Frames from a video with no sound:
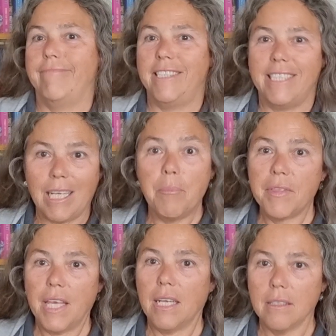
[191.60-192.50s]

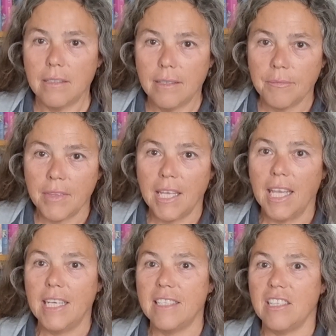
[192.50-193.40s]
something.
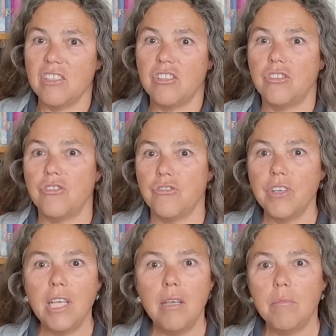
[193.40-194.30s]
It is this
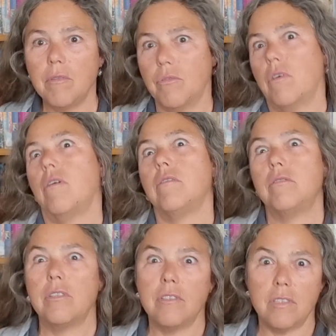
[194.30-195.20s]
stream of
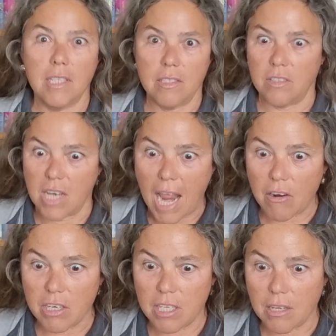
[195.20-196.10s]
consciousness
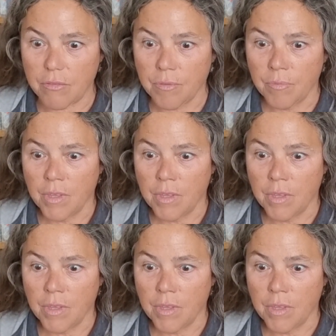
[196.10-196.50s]
narrative.